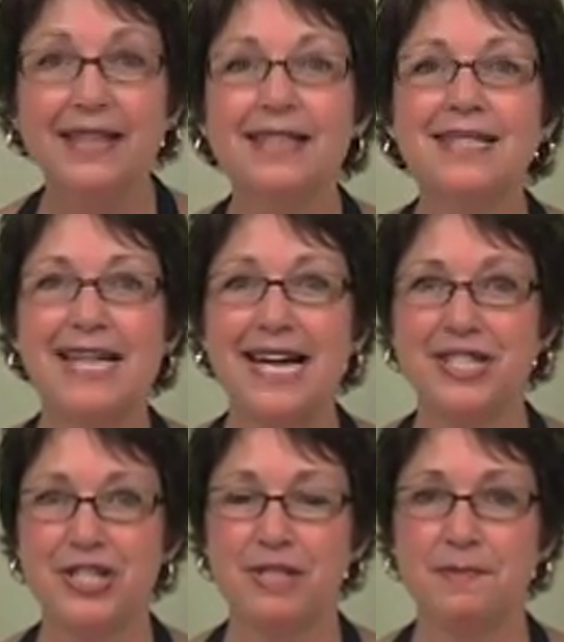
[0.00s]
Dye
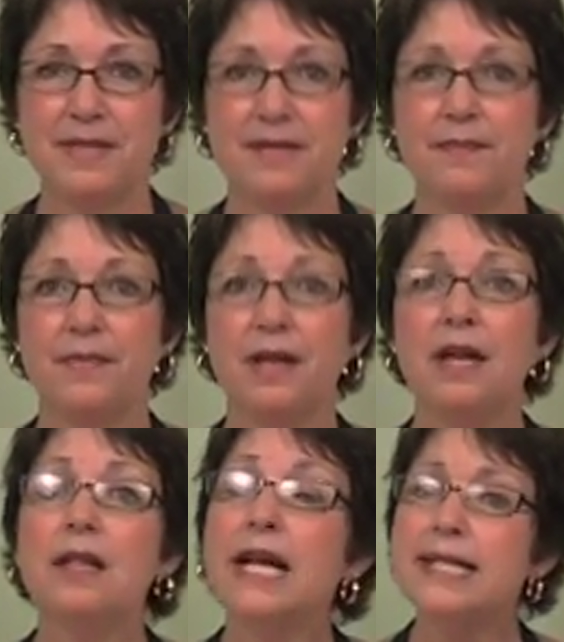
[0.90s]
chips.
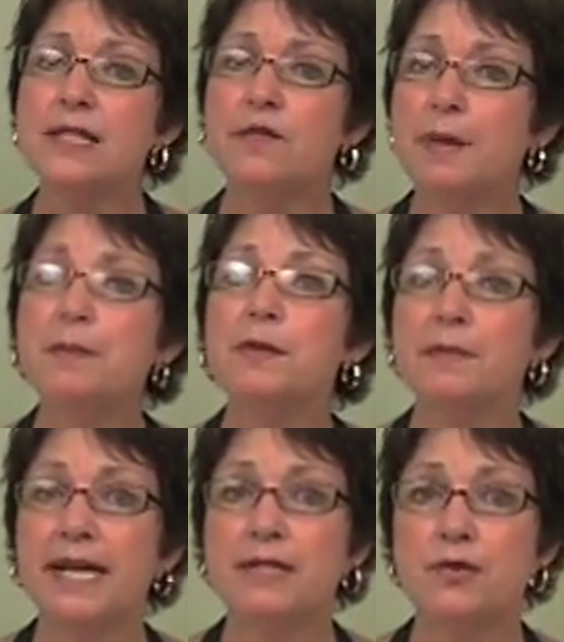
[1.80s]
Lots of people
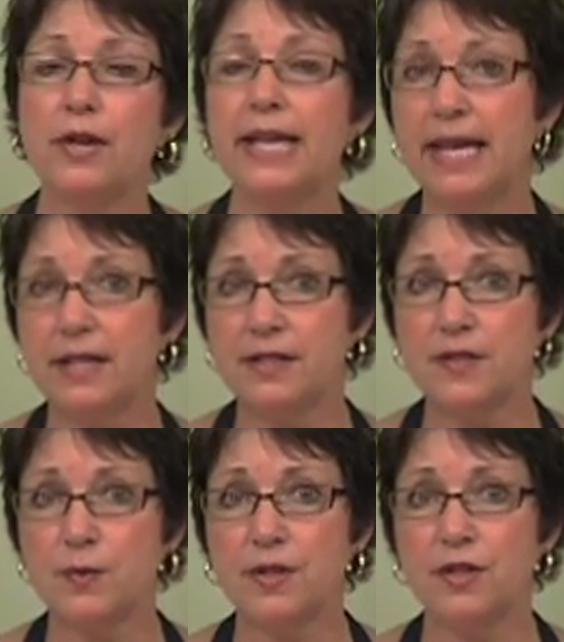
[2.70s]
make soy candles
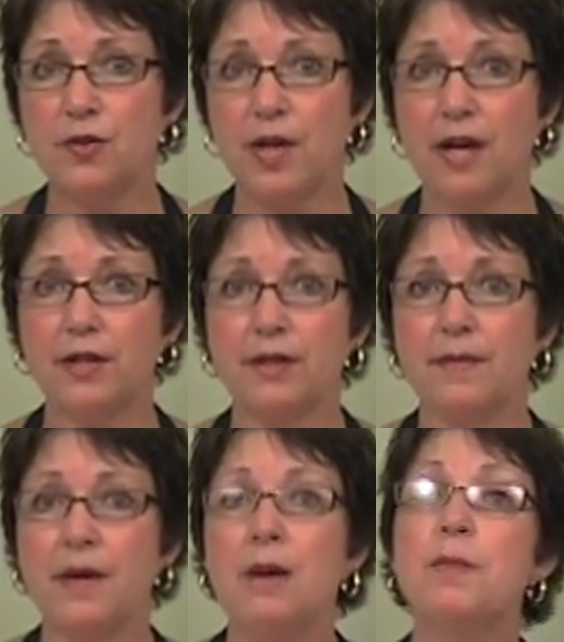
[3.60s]
with no color,
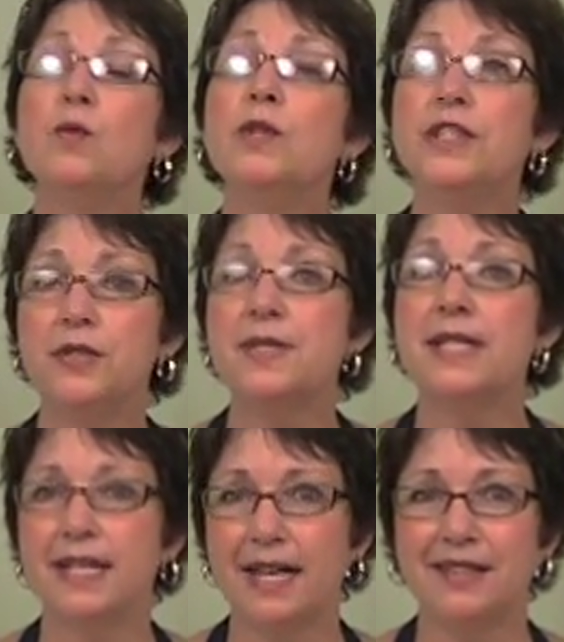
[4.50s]
but we'll use a
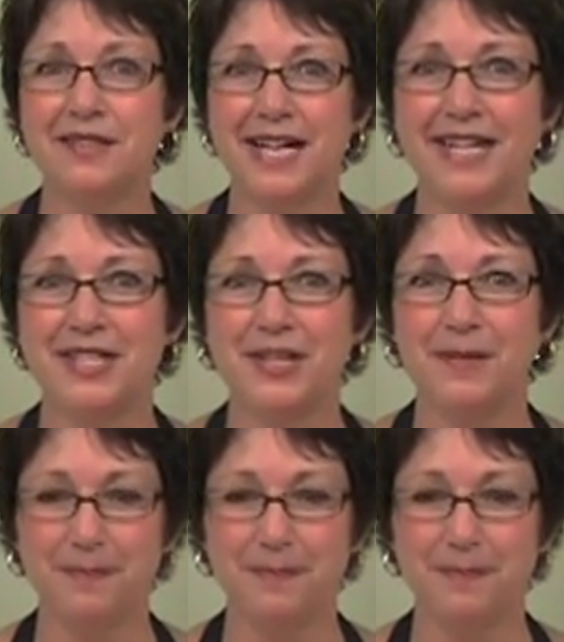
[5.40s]
yellow dye chip.